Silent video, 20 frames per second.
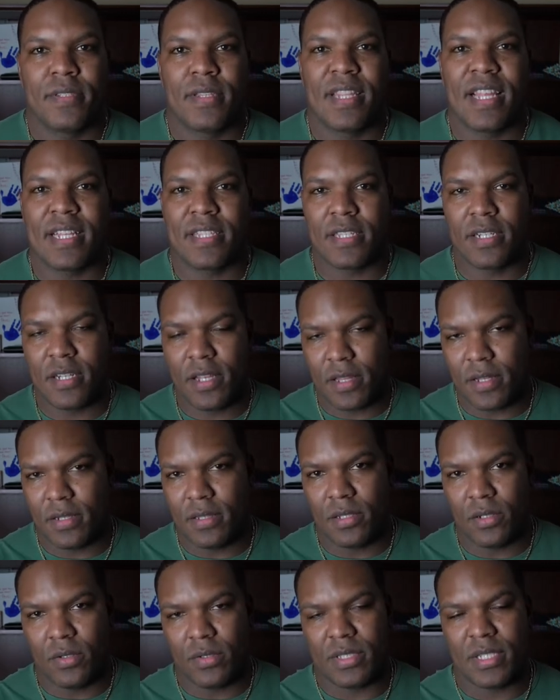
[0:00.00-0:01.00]
That's another
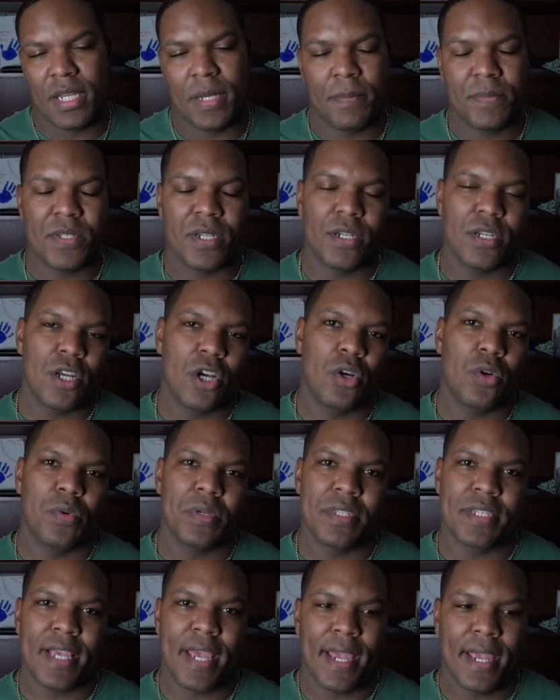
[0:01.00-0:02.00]
little tip to know
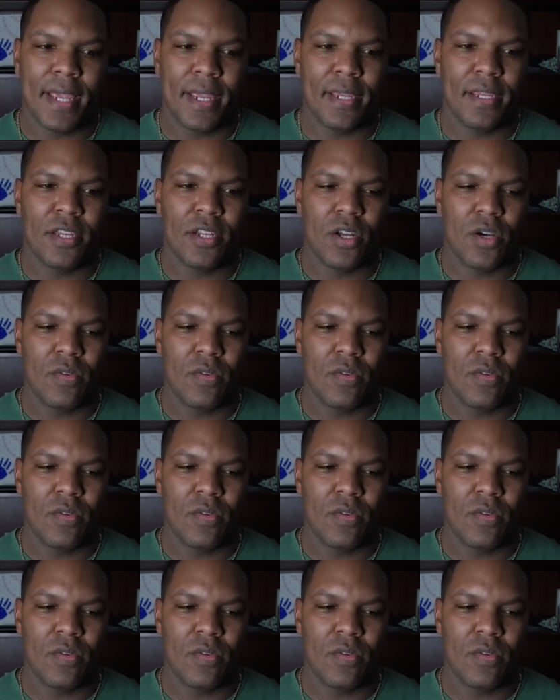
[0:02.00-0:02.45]
is, hey,